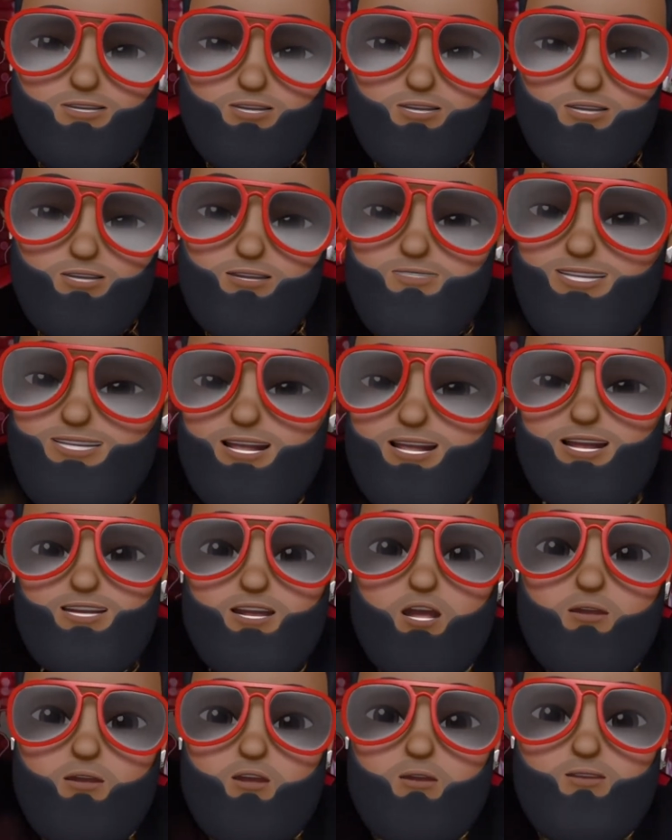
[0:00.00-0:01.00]
You
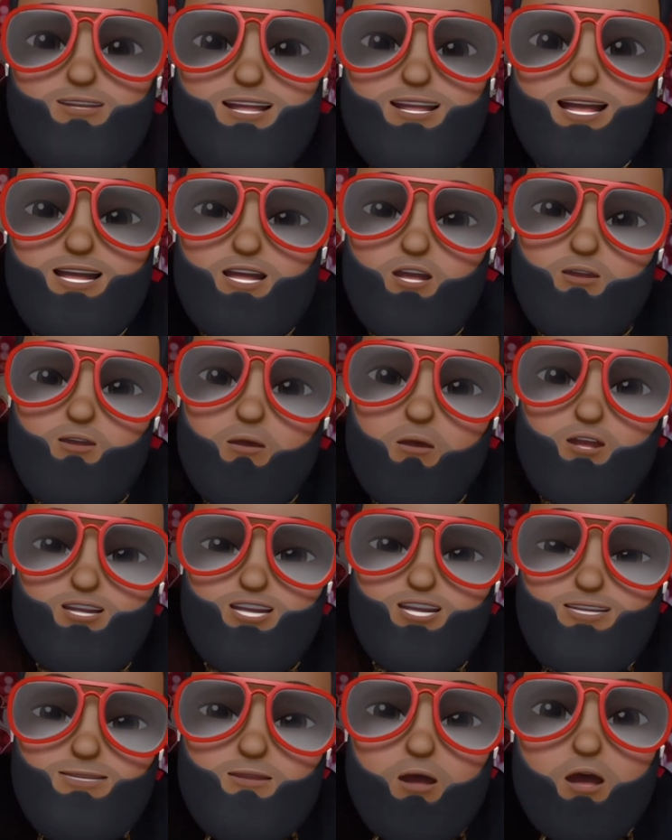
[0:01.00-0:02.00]
telling you telling Lord
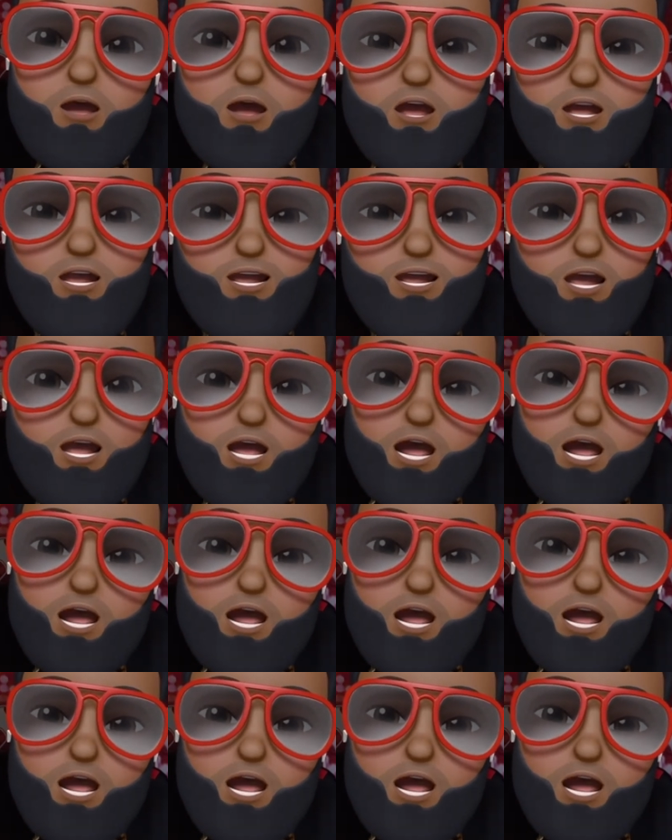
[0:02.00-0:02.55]
Jamar,